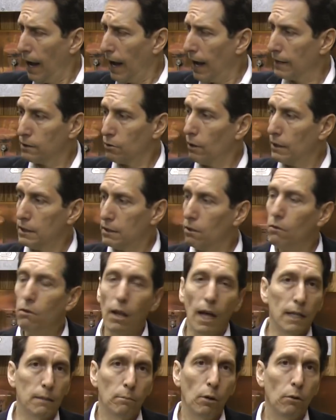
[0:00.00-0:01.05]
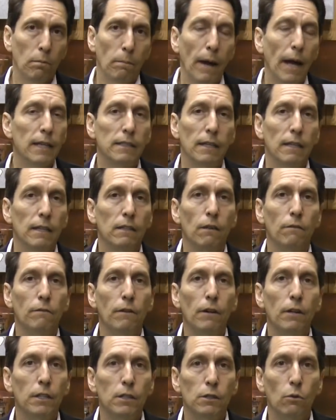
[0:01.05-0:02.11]
And so I still like both bags. I think they're
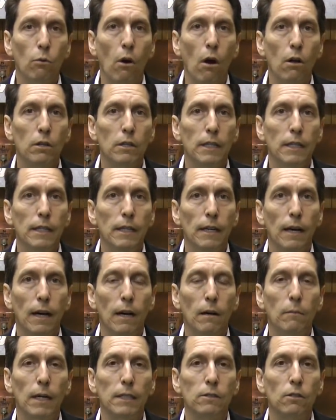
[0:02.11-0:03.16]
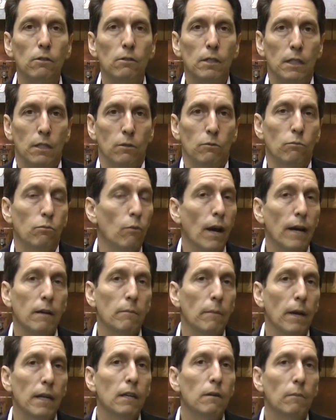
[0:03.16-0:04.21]
very good quality. Um, I certainly could
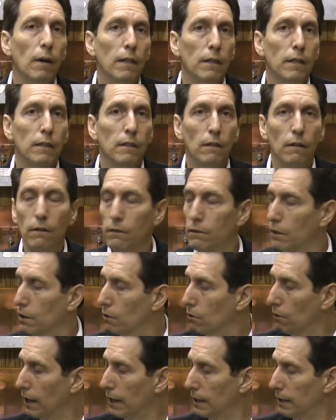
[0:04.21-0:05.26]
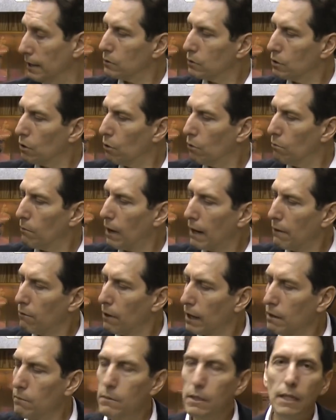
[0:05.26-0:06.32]
recommend them. I think they're, they're great. So my
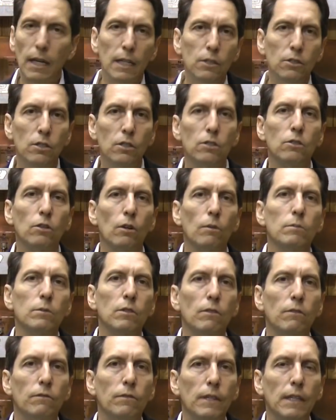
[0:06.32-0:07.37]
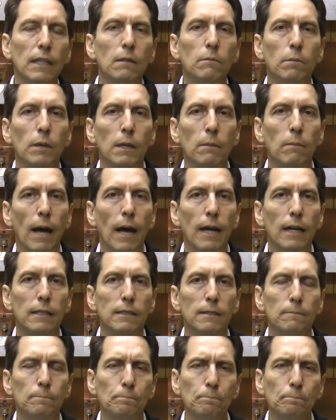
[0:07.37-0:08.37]
recommendation in terms of E M P bags,